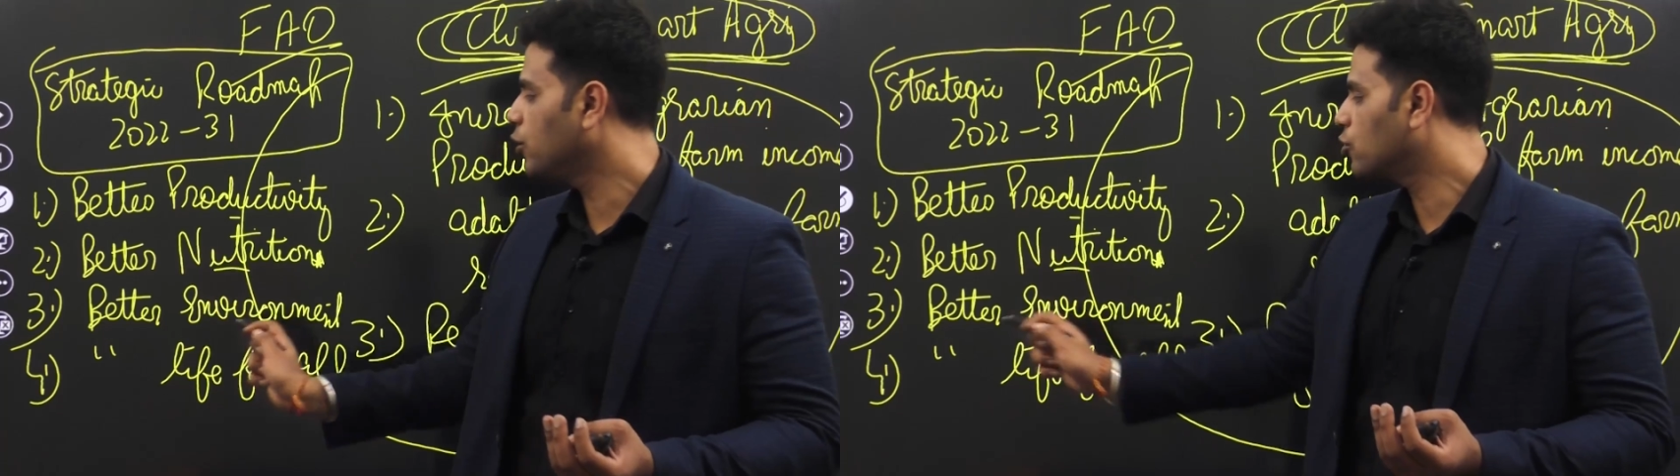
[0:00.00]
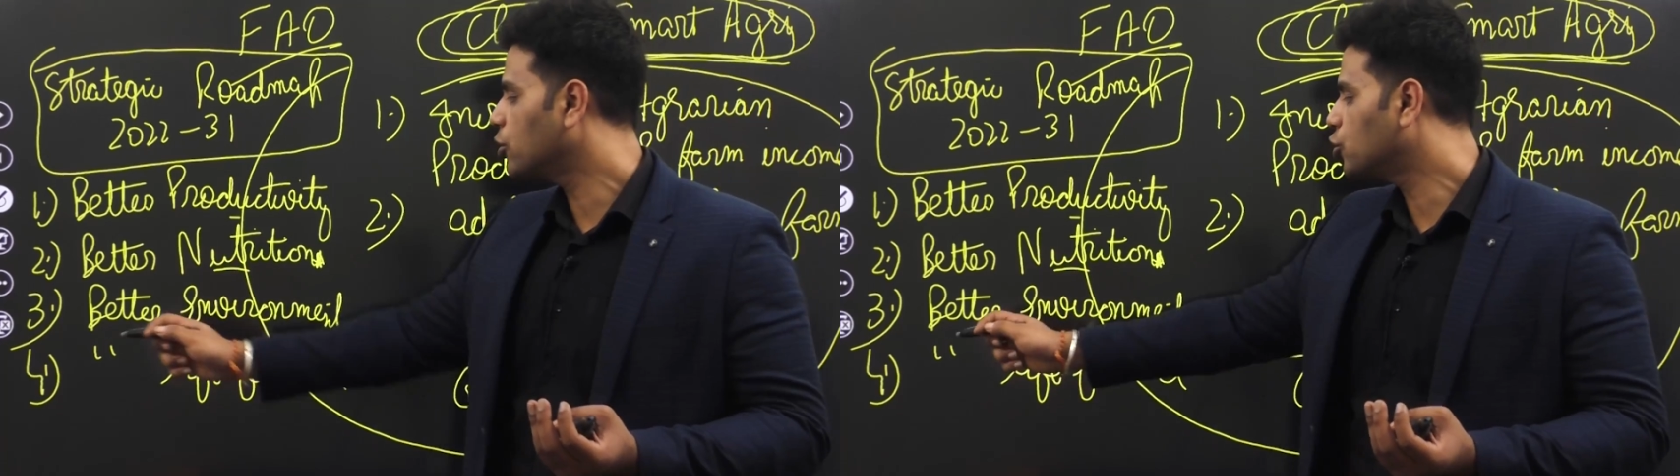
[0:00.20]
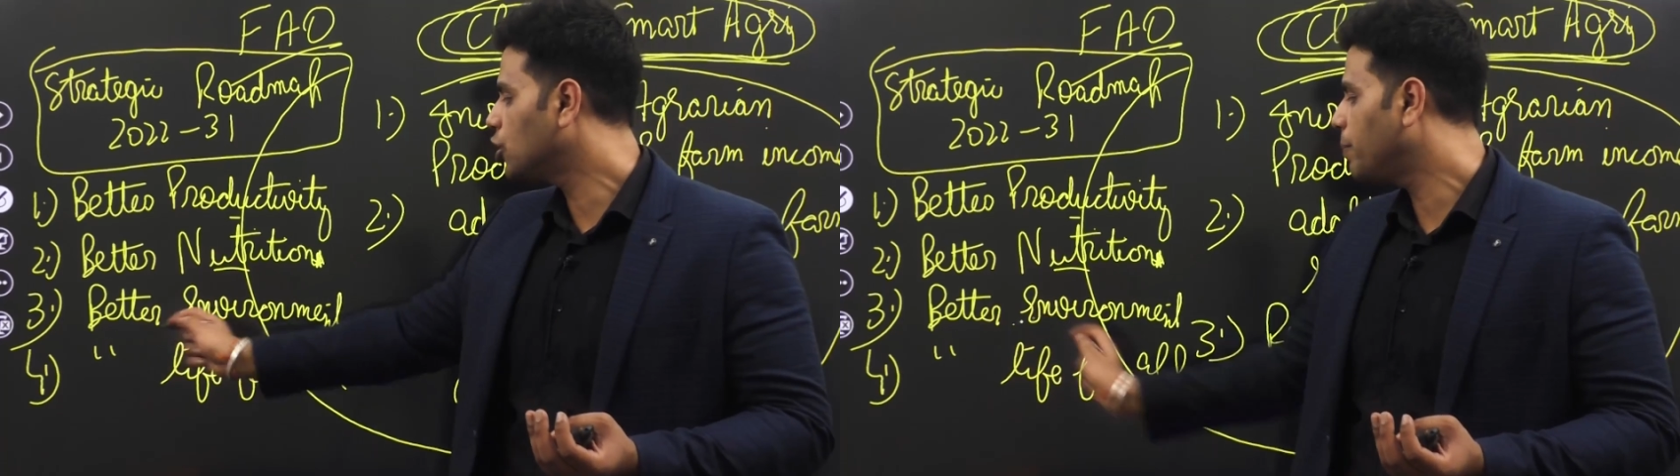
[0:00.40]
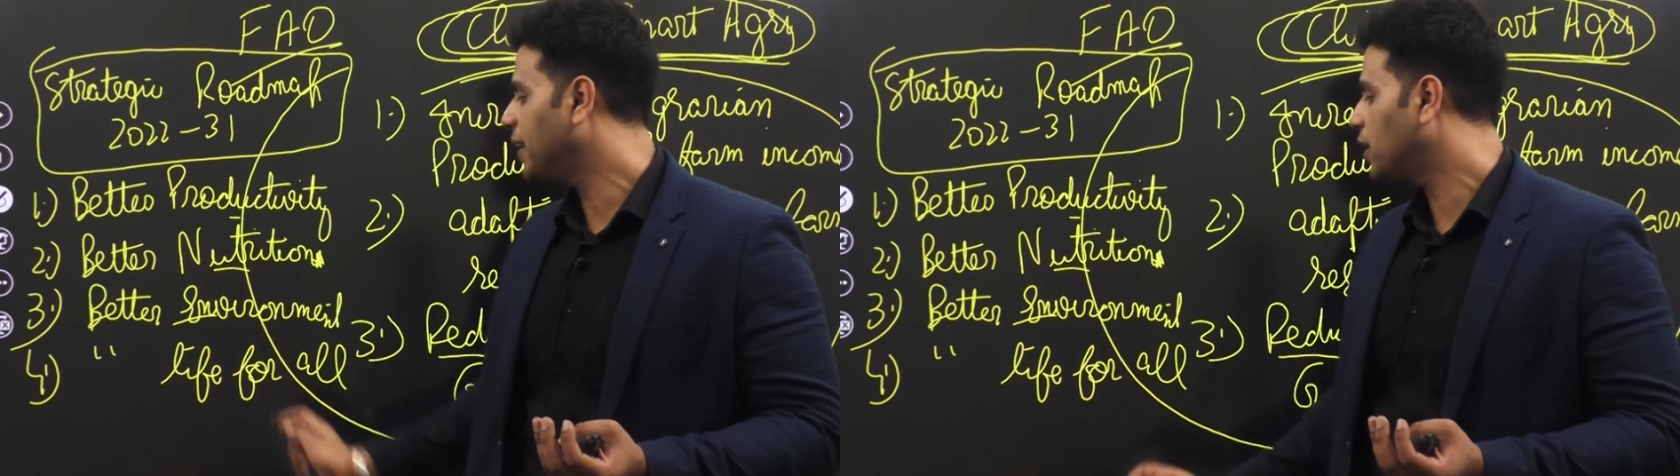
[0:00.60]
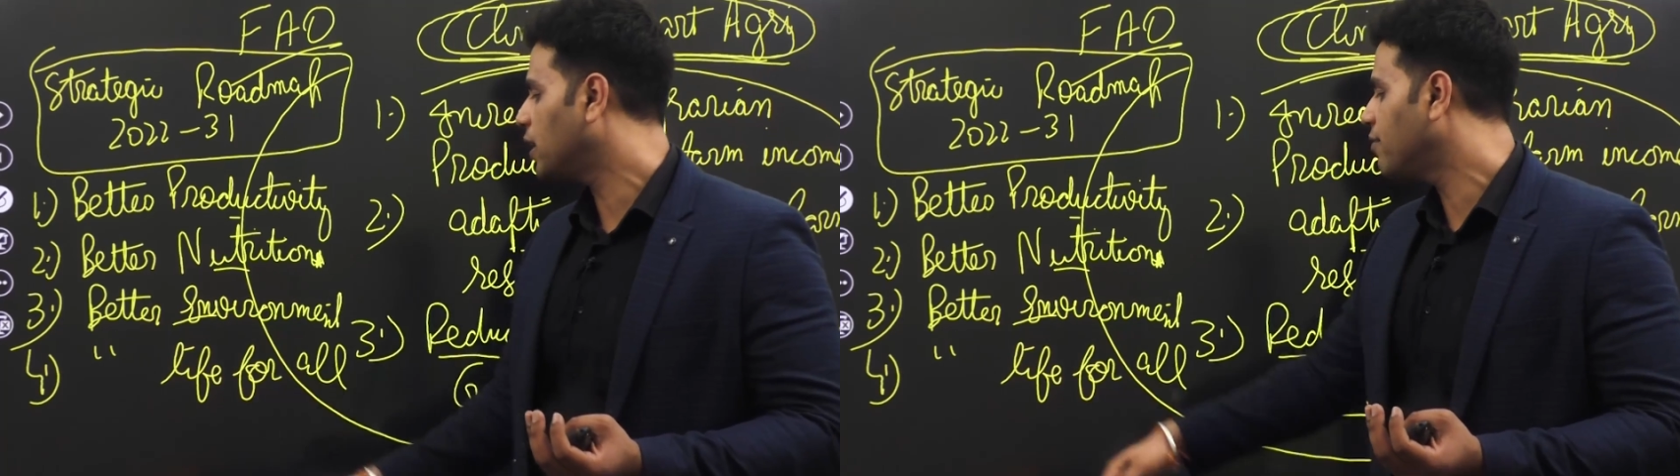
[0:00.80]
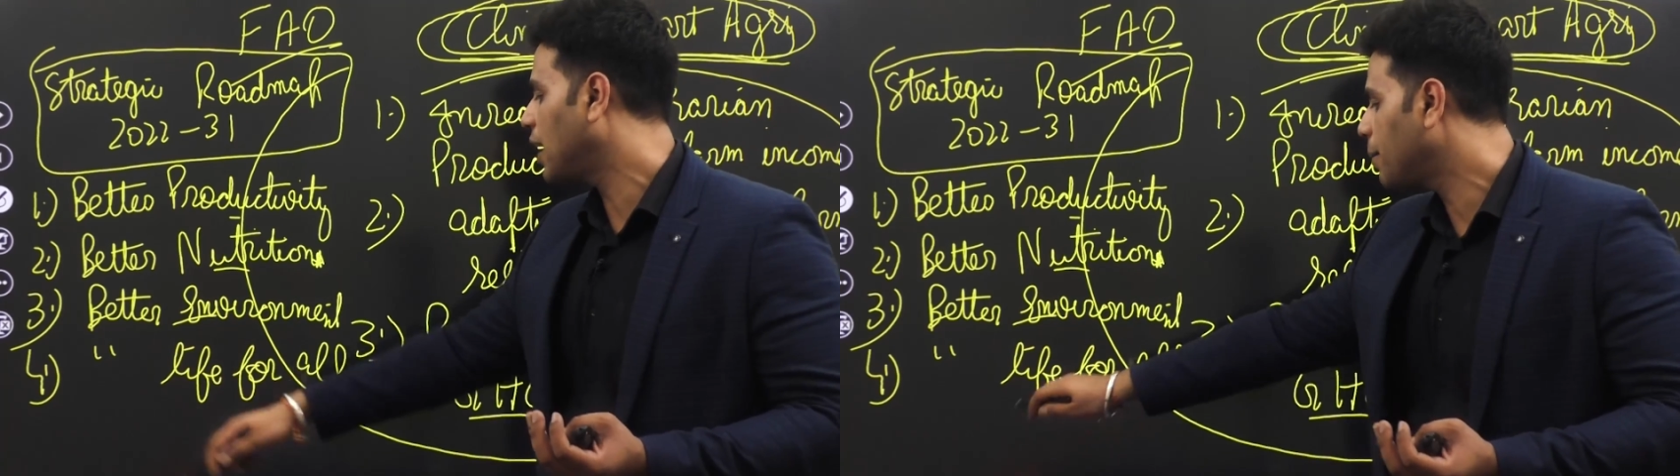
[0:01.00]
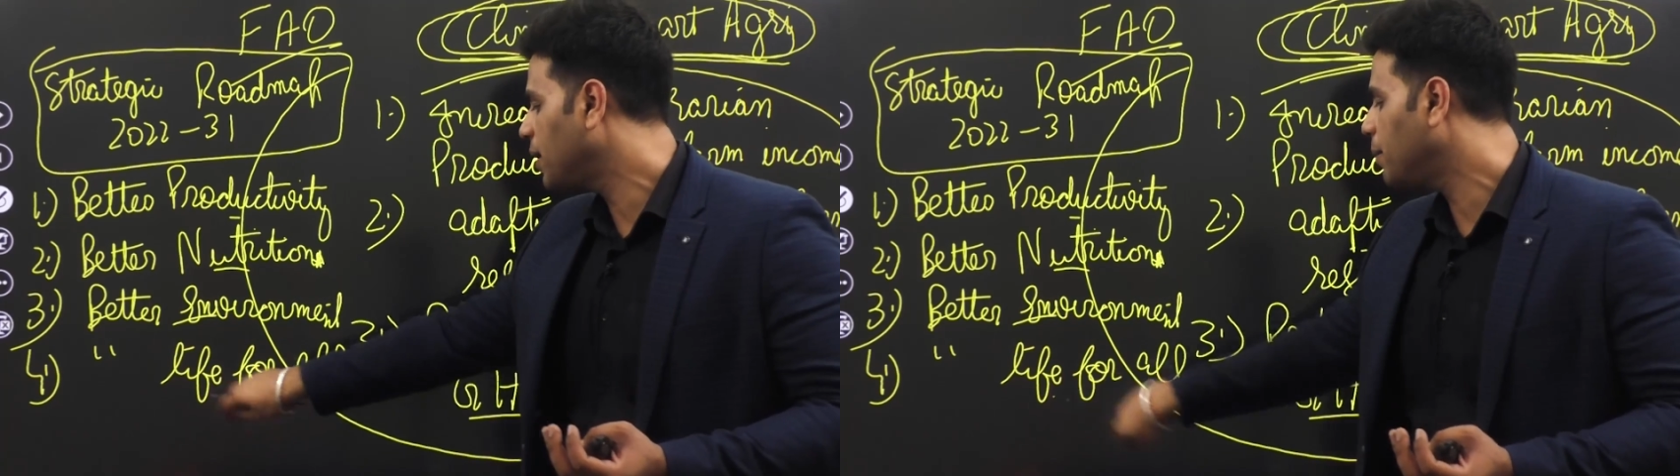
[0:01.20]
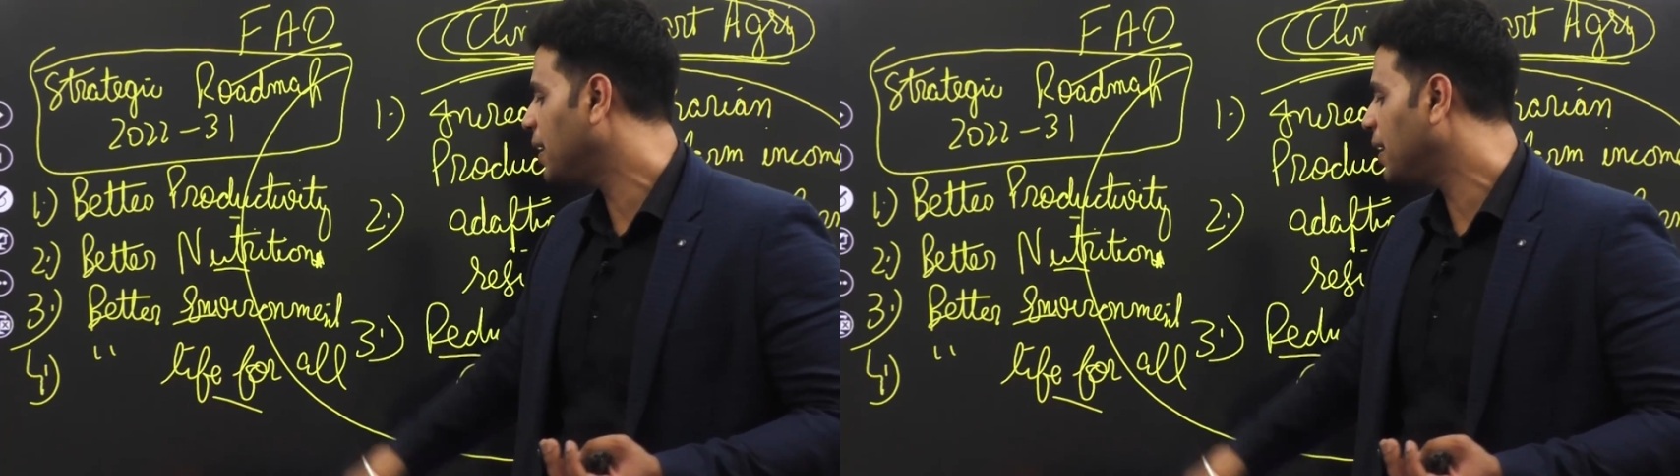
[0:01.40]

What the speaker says: nutrition, better environment,